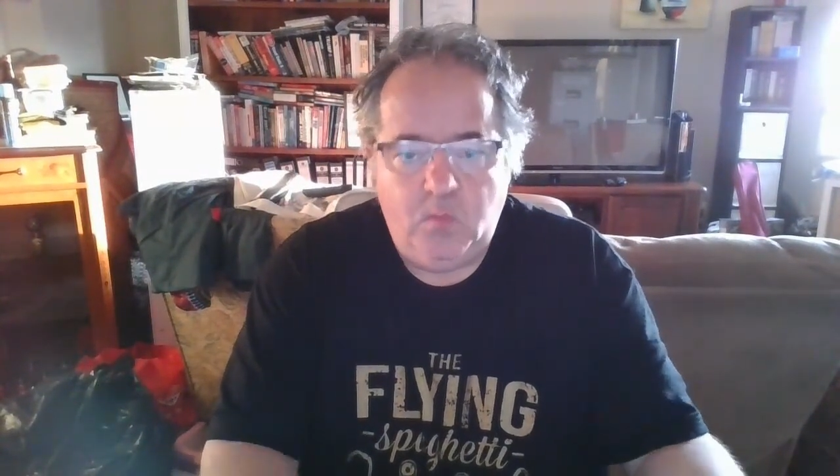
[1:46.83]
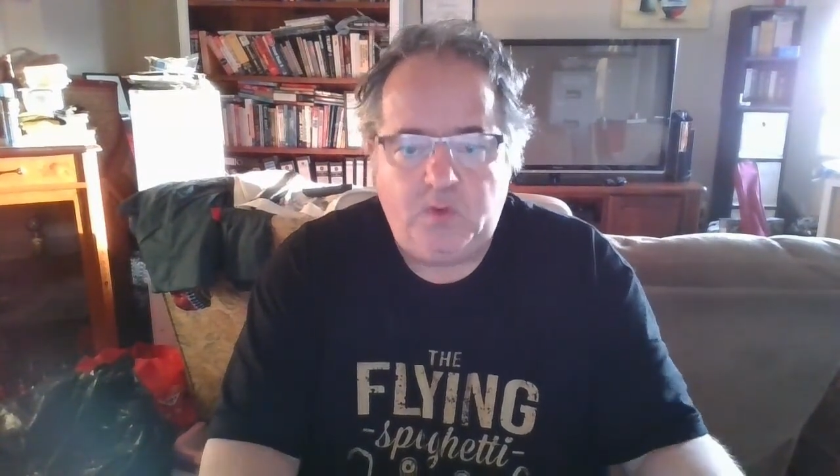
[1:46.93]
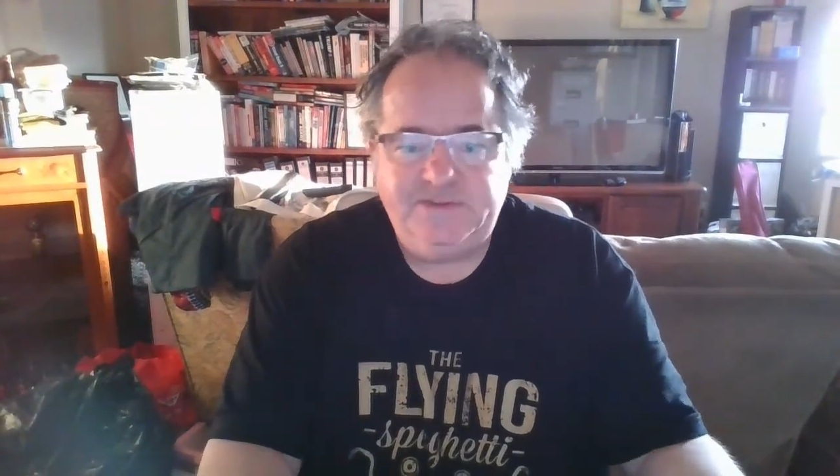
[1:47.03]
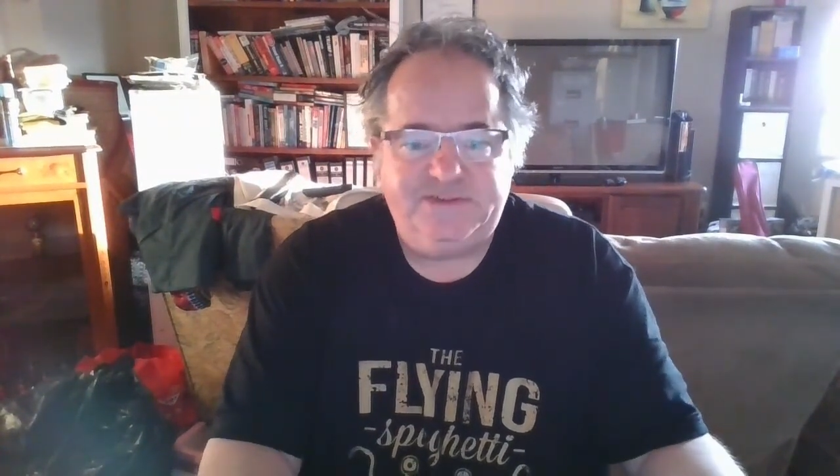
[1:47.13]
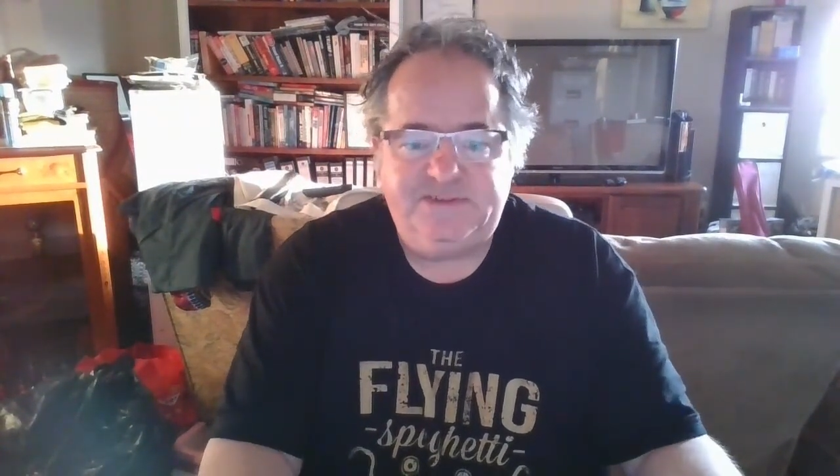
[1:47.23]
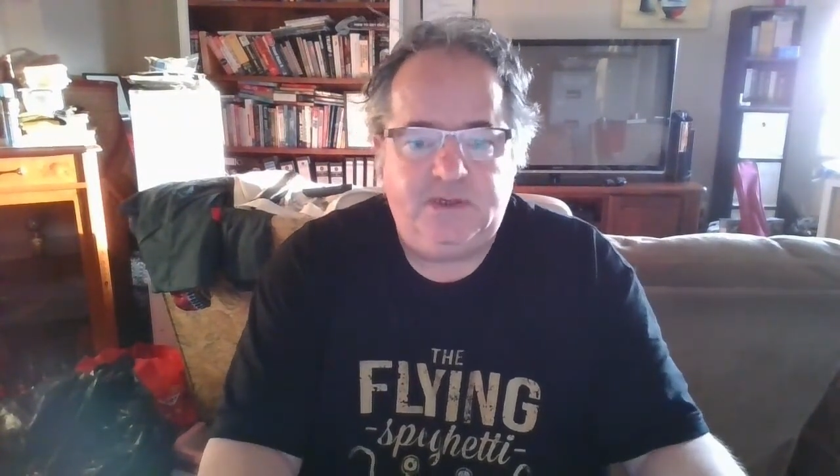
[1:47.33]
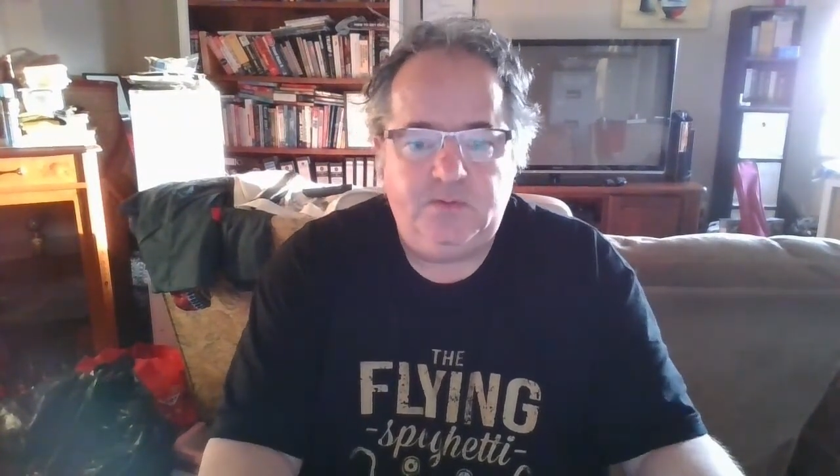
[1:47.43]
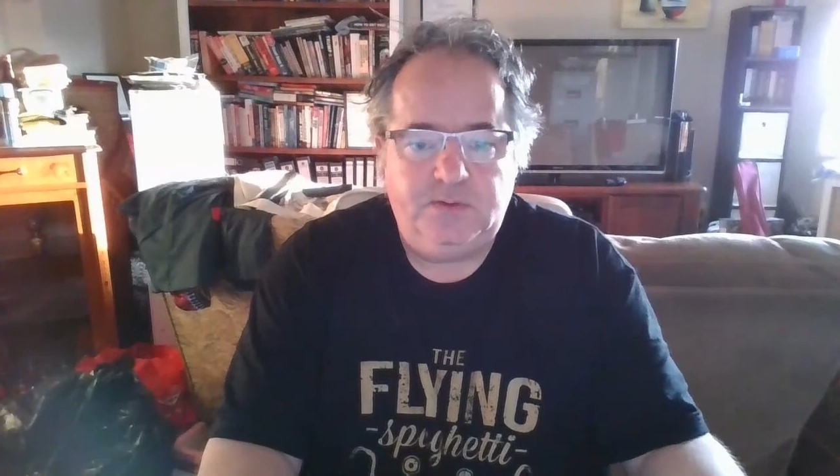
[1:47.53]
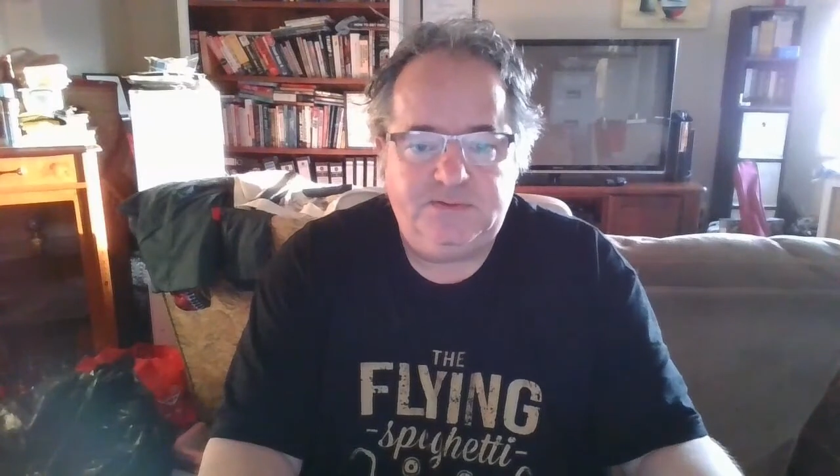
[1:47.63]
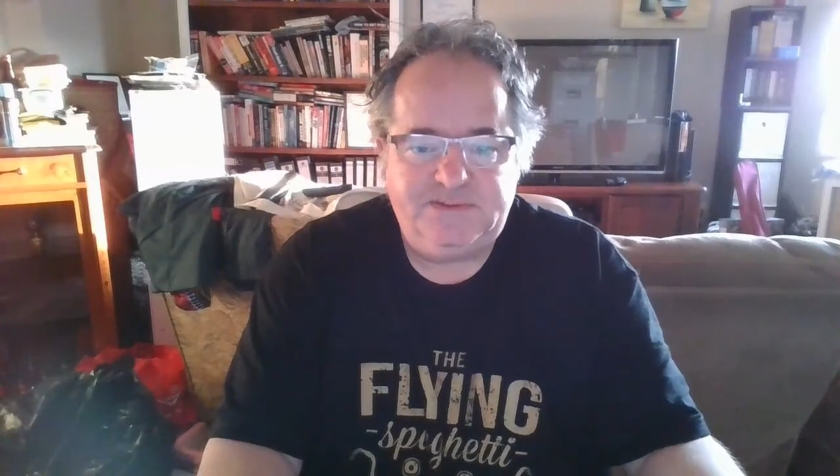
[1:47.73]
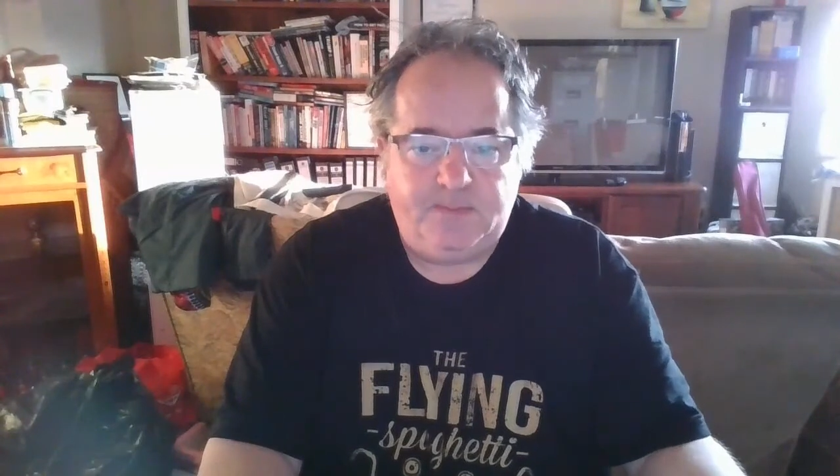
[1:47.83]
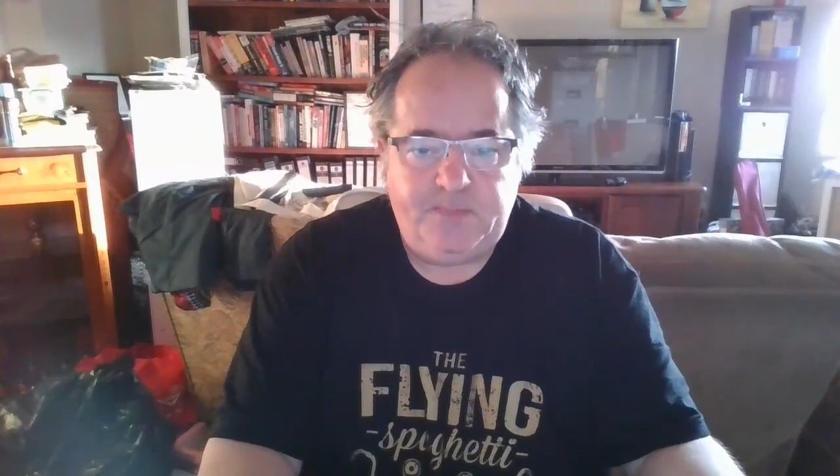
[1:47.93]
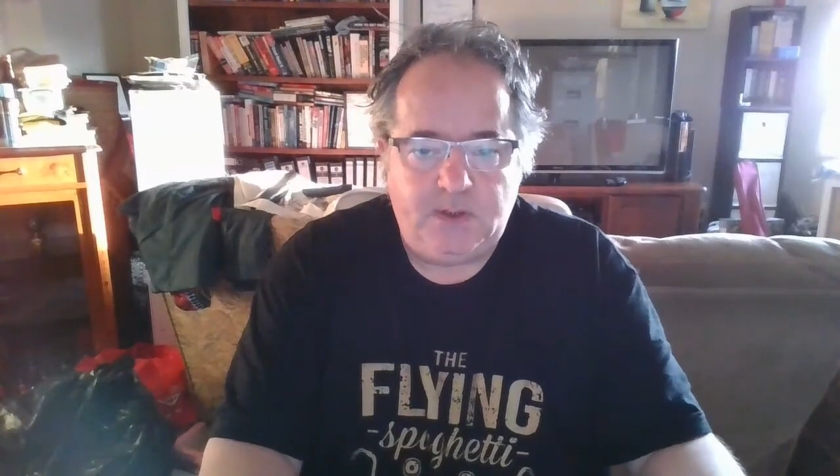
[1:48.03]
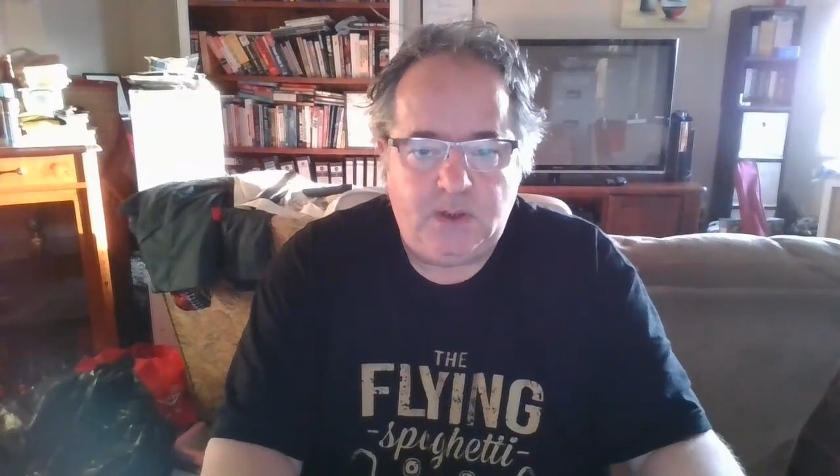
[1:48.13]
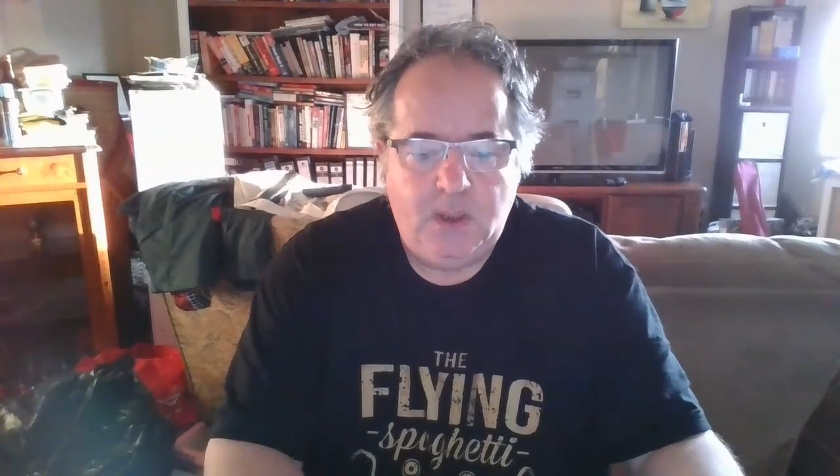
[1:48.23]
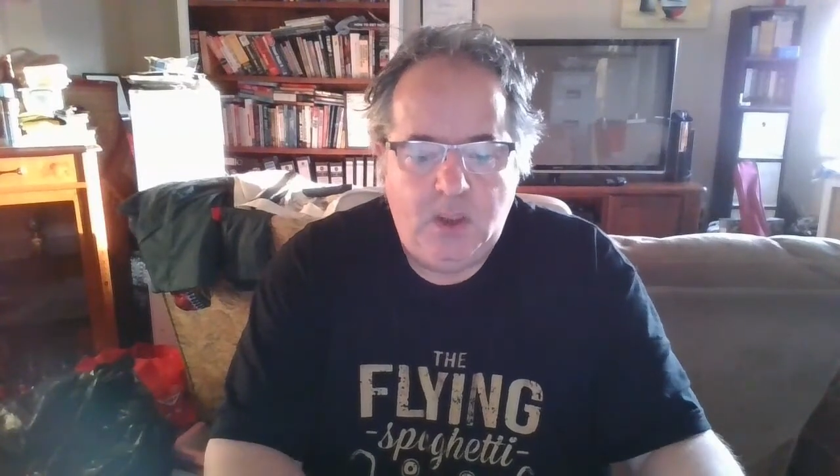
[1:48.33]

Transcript: want to tell you something.